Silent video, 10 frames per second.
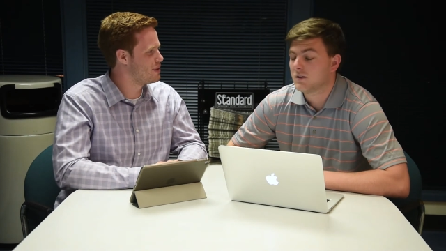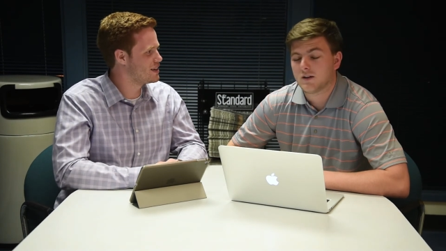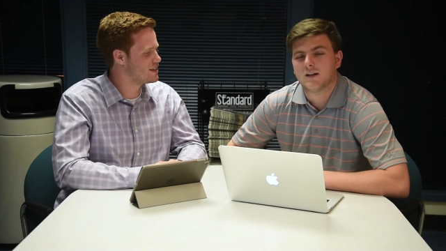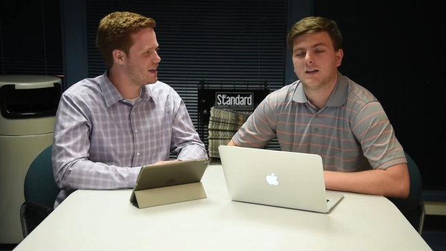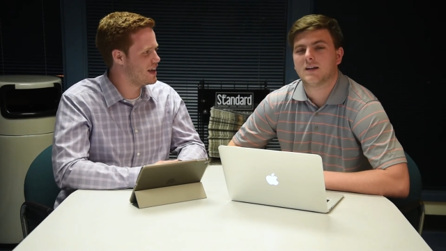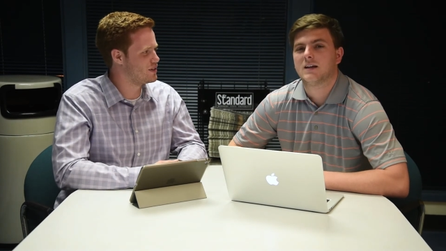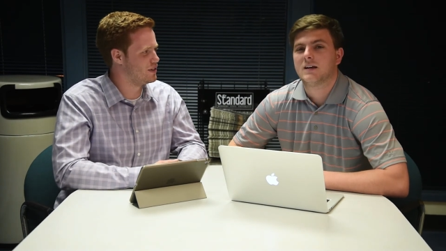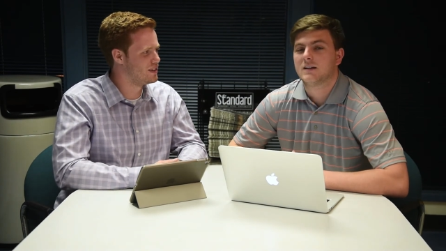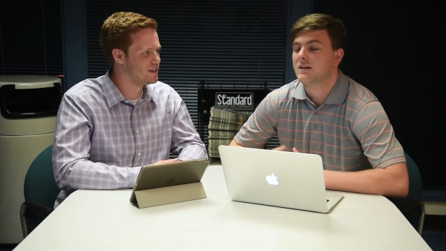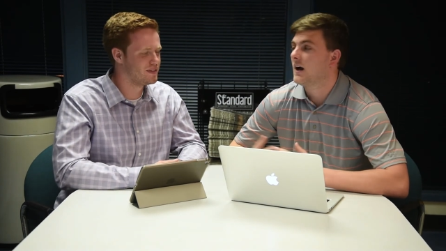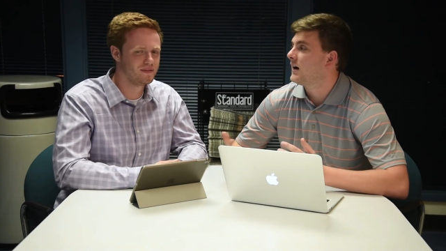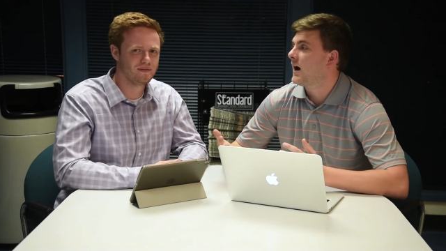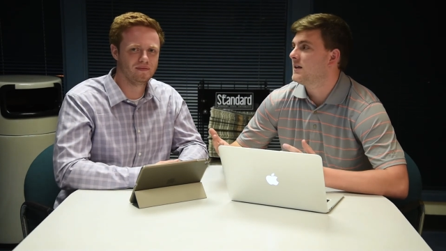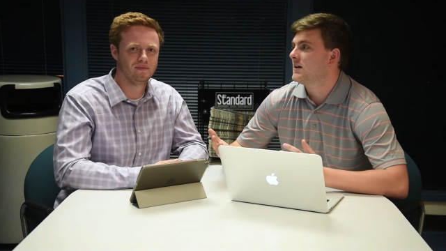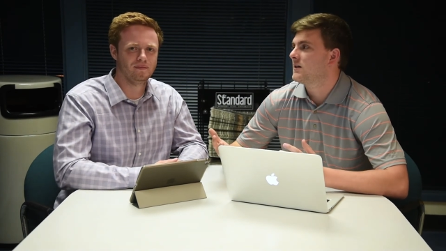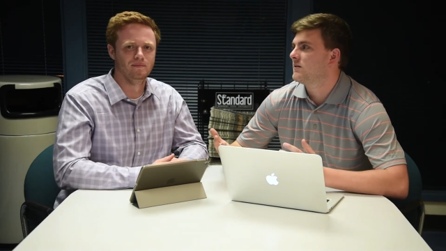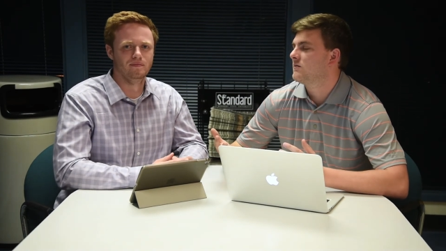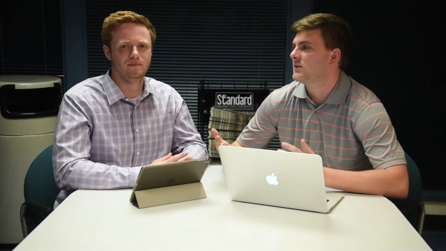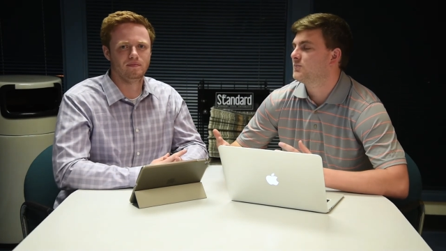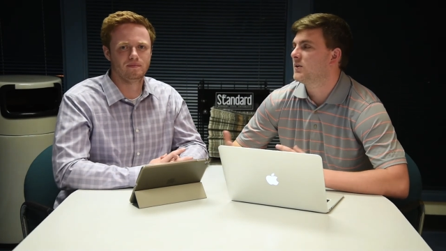Speaker 1: and make the tackle. Yeah, I think
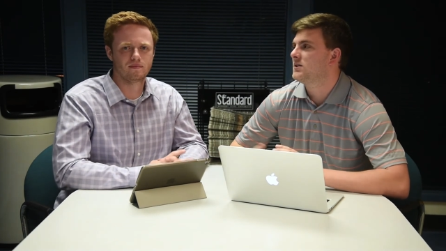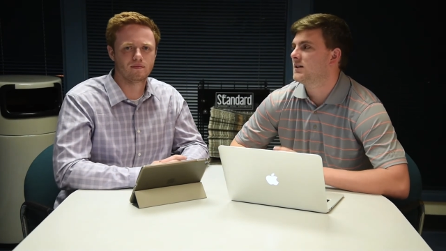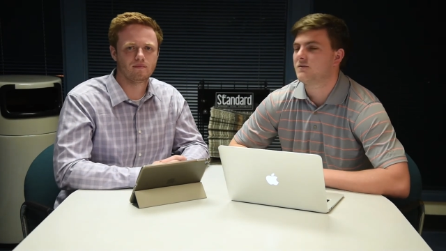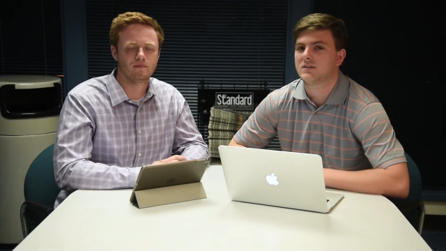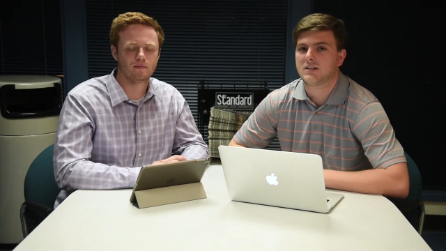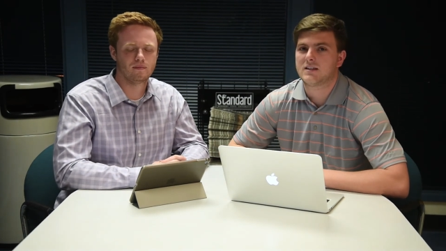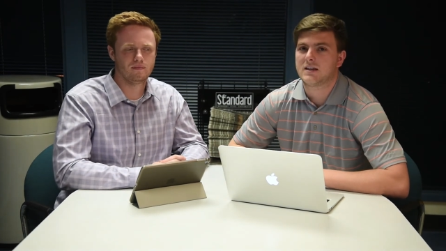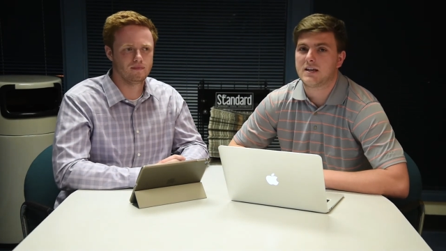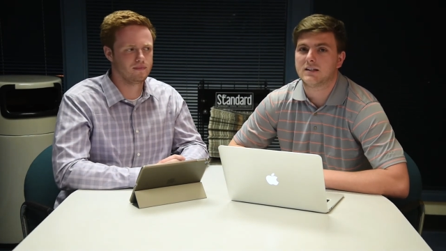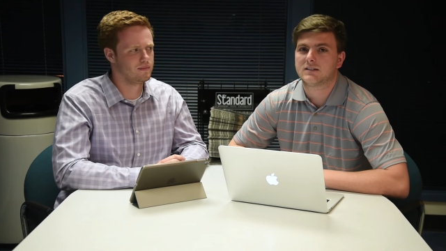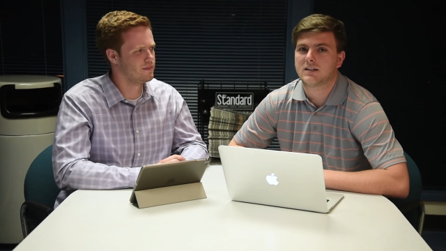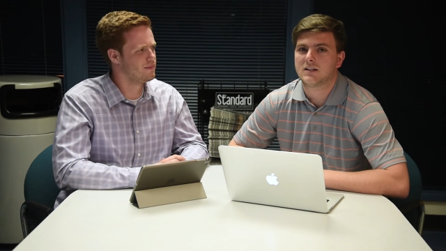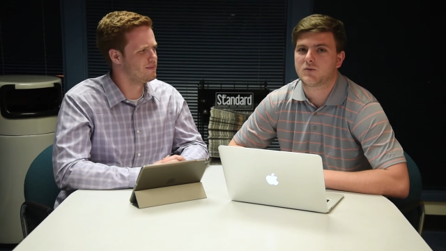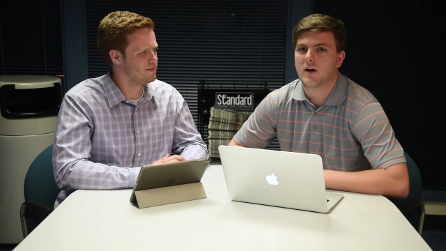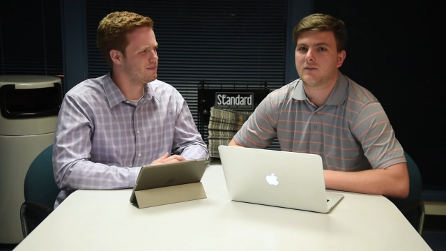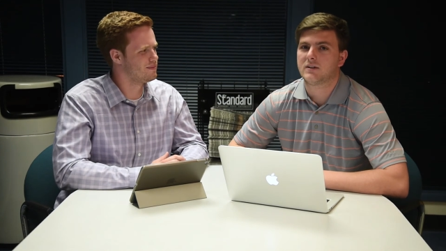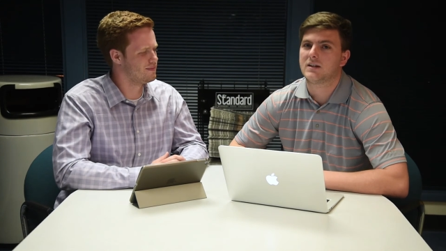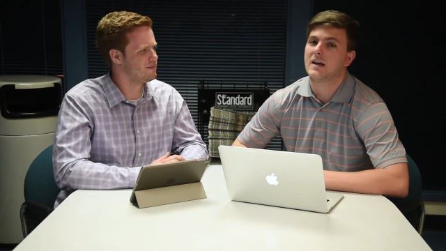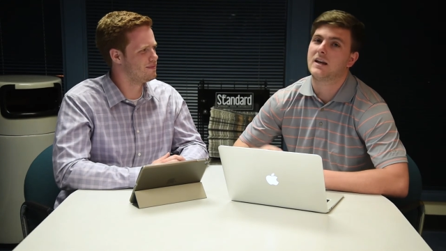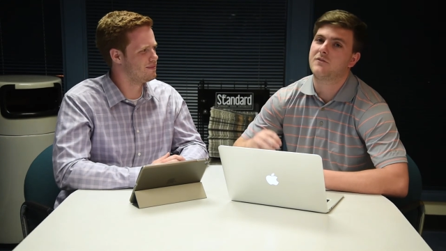it's pretty safe to say that he is going to get drafted.
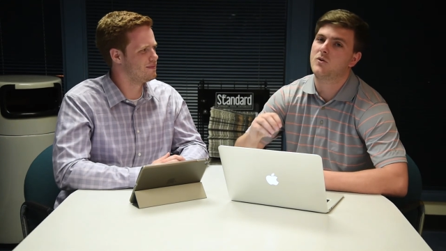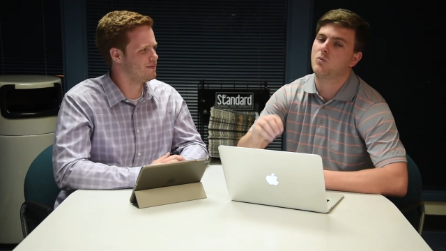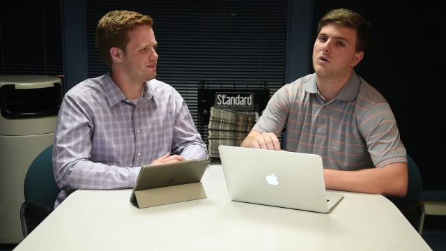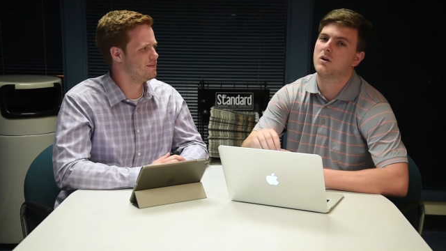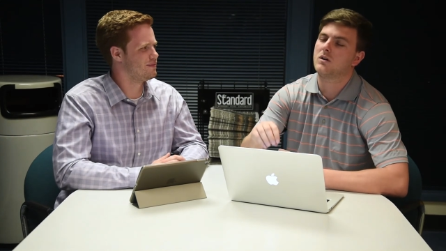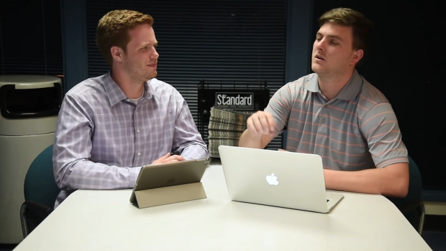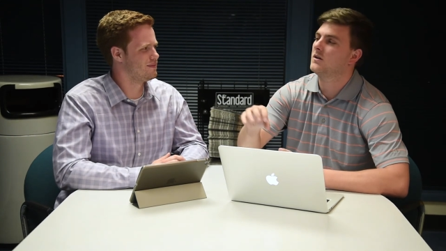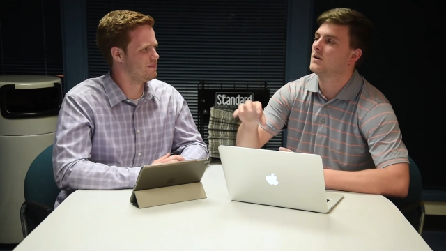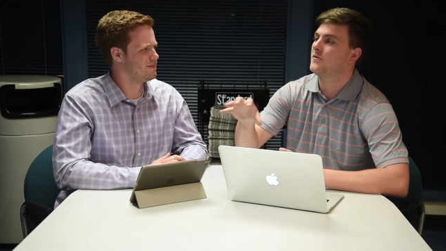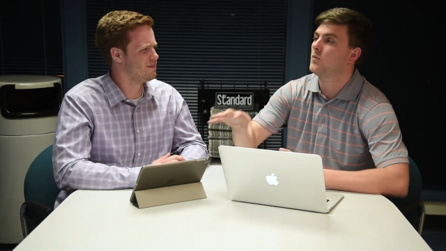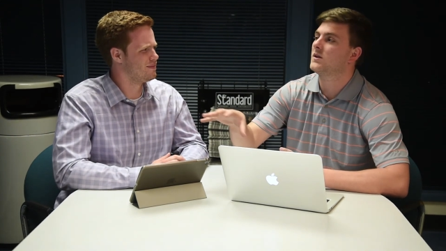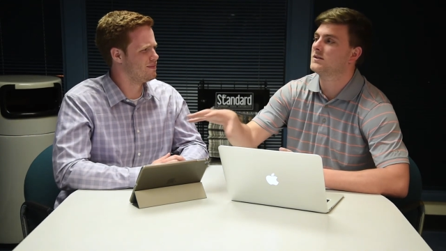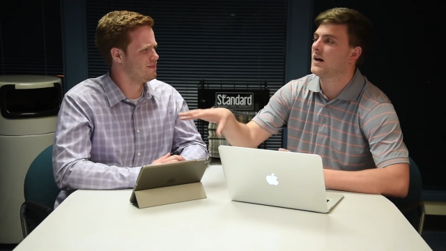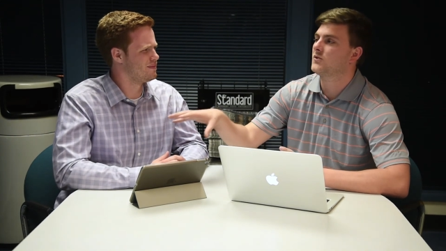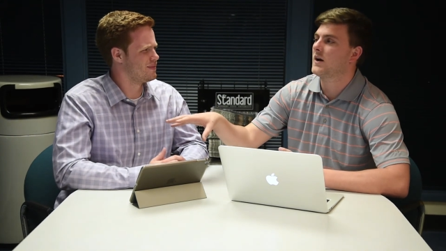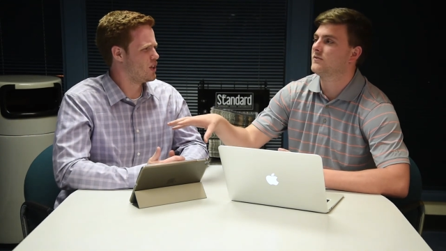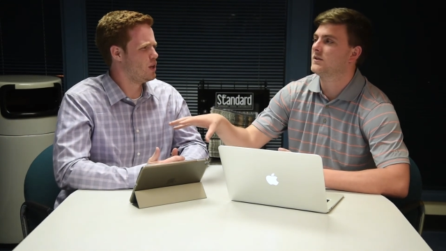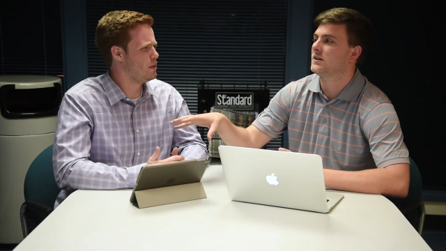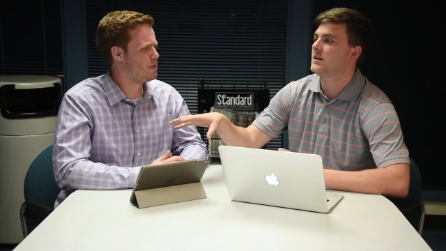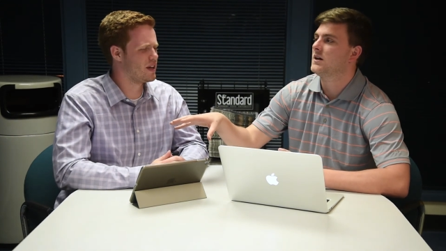And if he weren't, if he was not drafted,
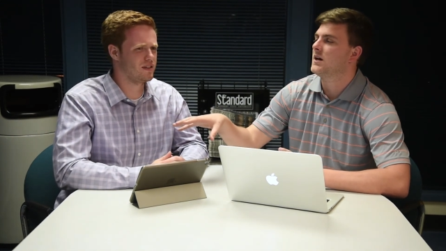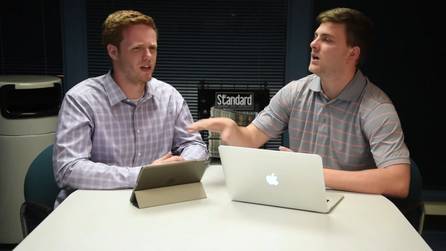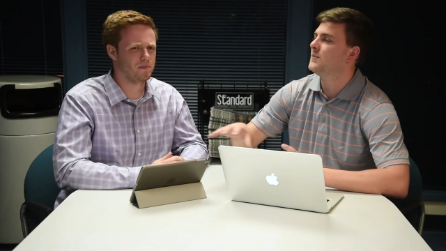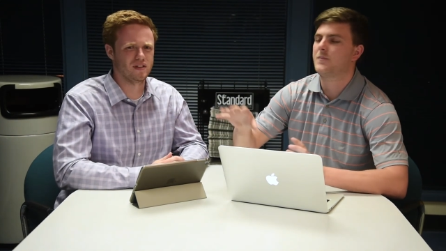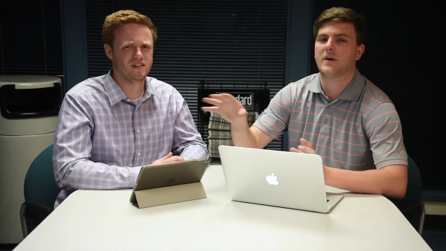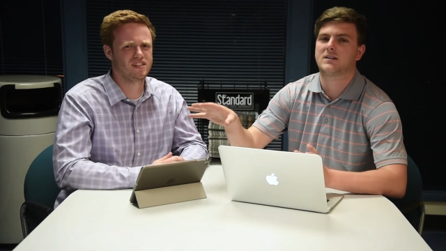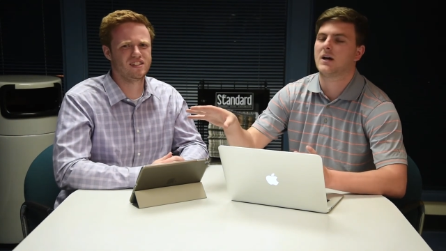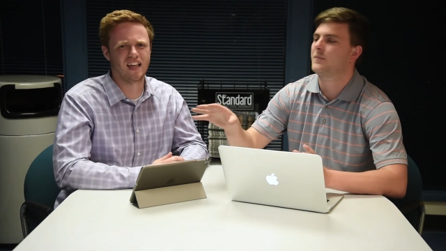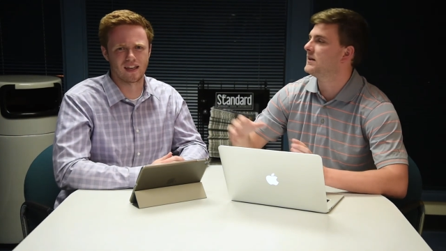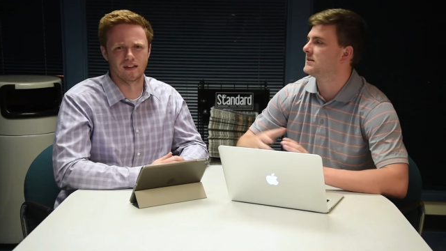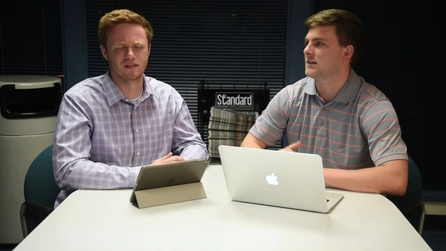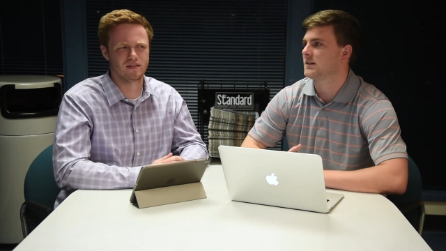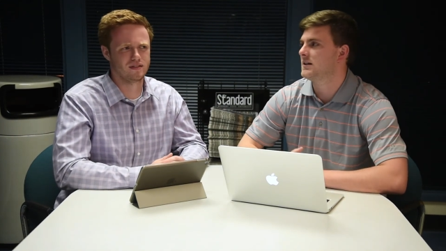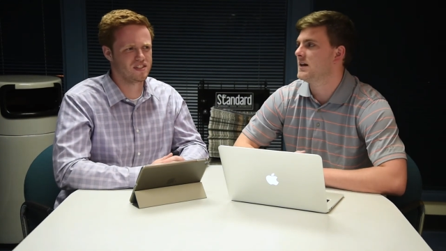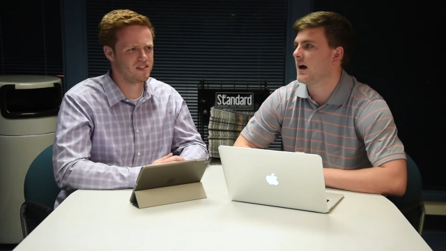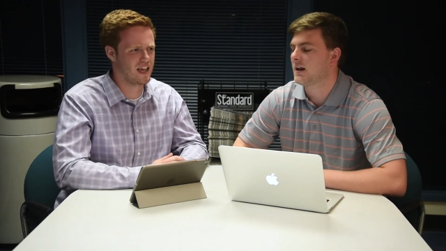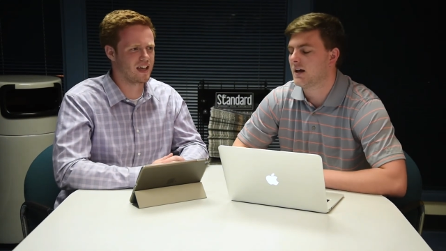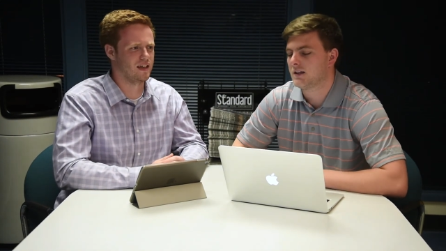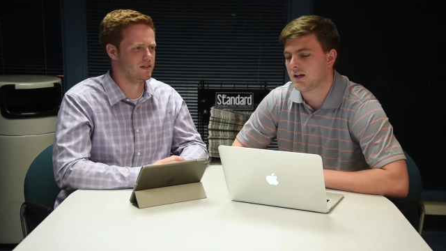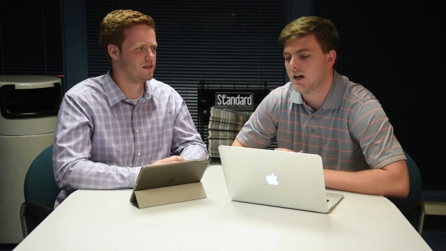
Speaker 2: he'll be picked up. He'll be picked up seconds, instantly. Yeah, I
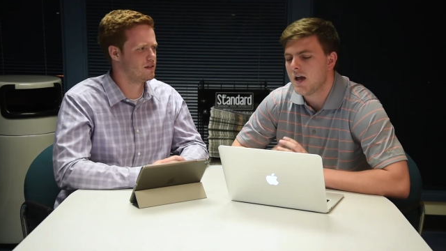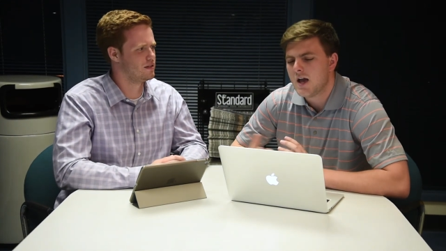think